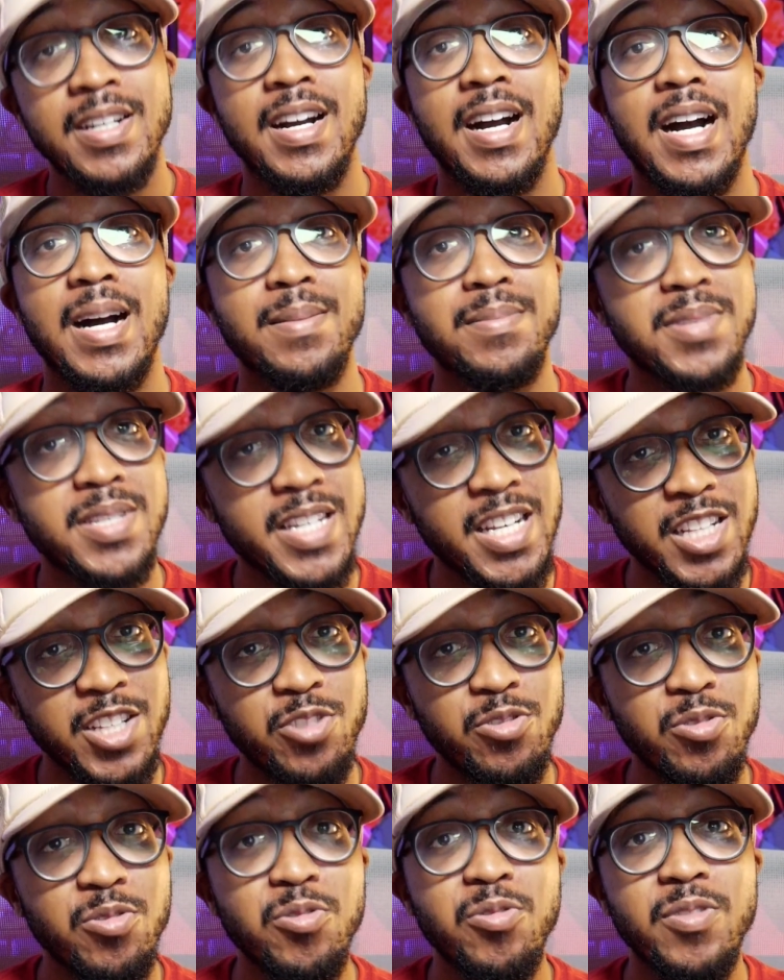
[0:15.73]
I'm telling
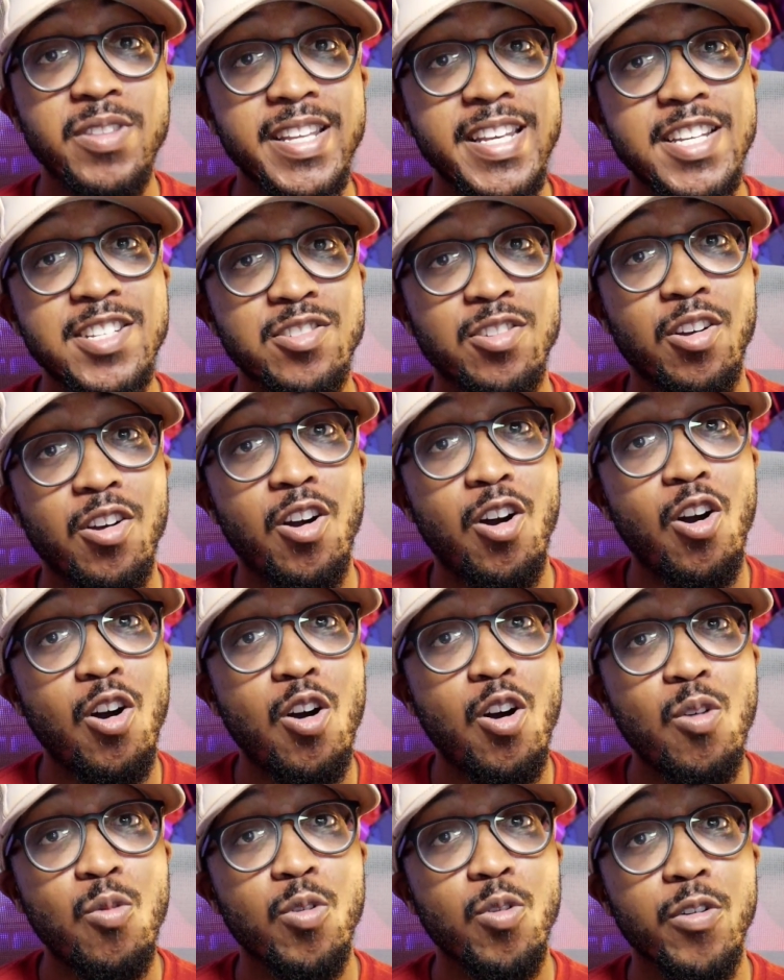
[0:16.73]
you, these are
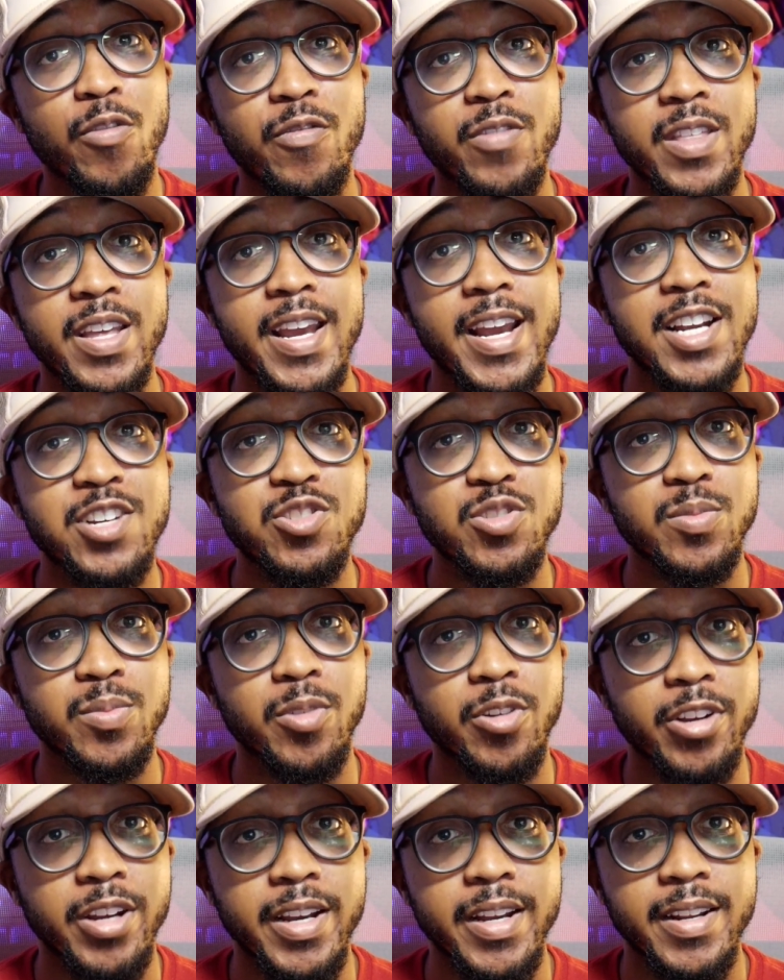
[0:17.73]
all worth the extra
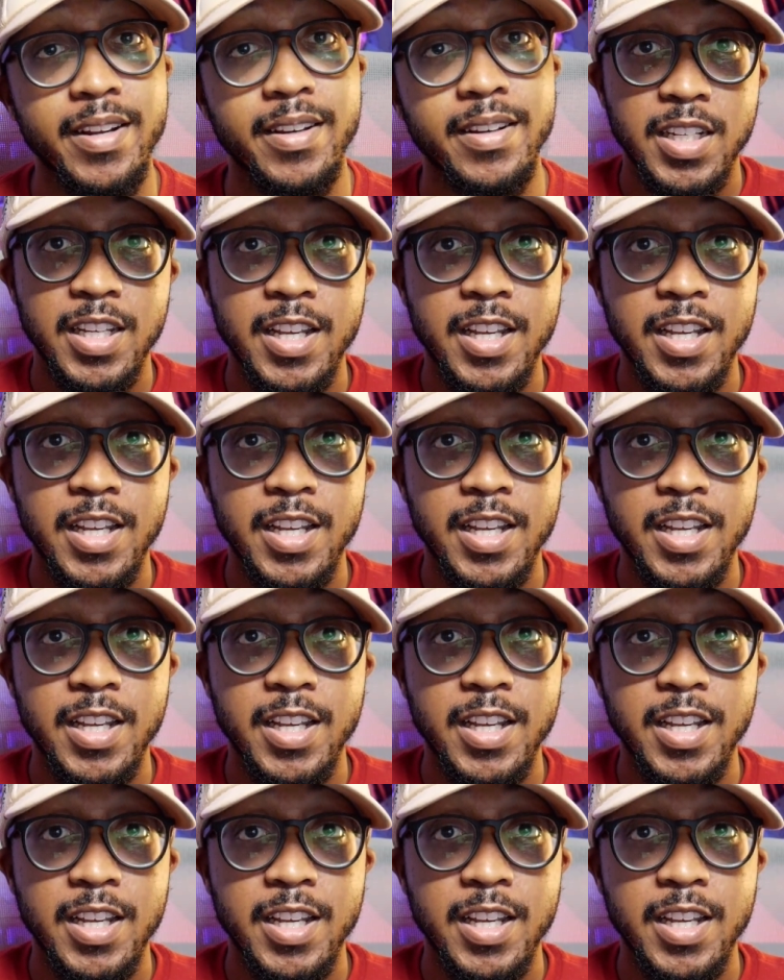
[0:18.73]
bread.